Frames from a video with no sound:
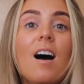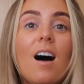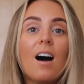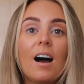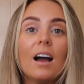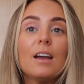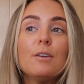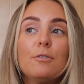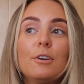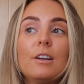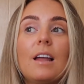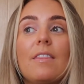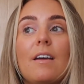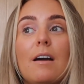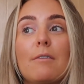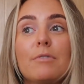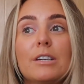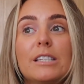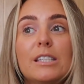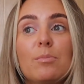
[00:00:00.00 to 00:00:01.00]
I feel like
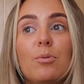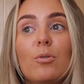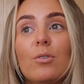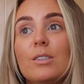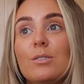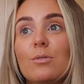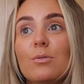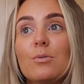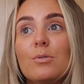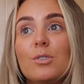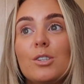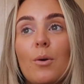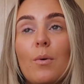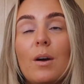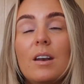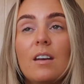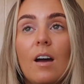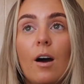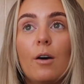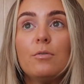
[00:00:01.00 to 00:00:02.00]
that wrist support is also
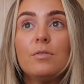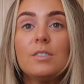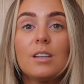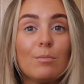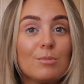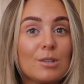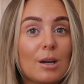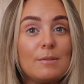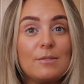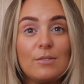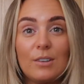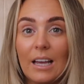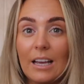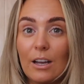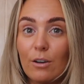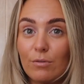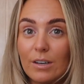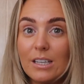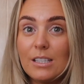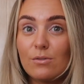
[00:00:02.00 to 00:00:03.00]
enough sometimes for
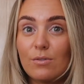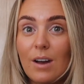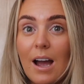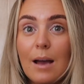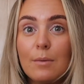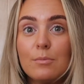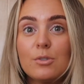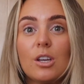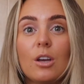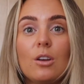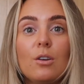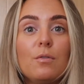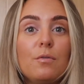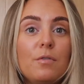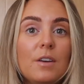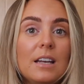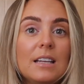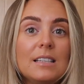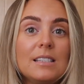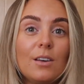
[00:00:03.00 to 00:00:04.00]
like a wrist wrap, so you
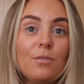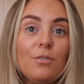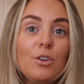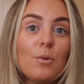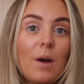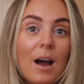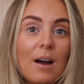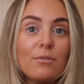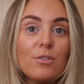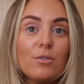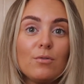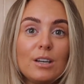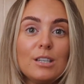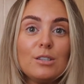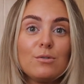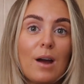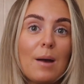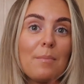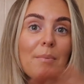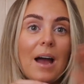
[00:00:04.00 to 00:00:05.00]
feel as if you have the
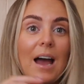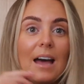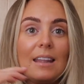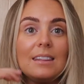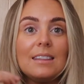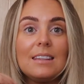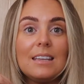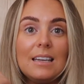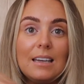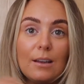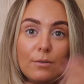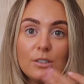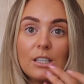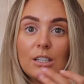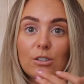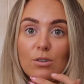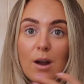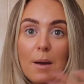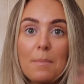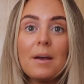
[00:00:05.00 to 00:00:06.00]
wrist wrap and the
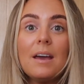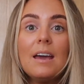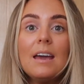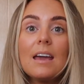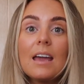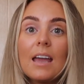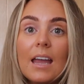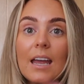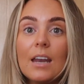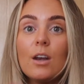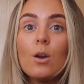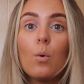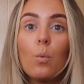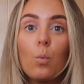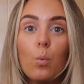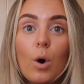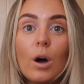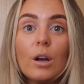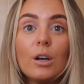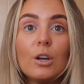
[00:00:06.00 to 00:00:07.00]
lifting strap in
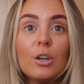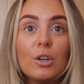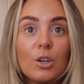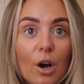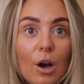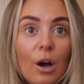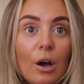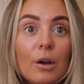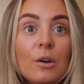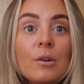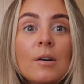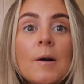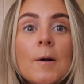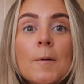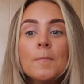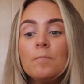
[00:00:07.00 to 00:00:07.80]
one go.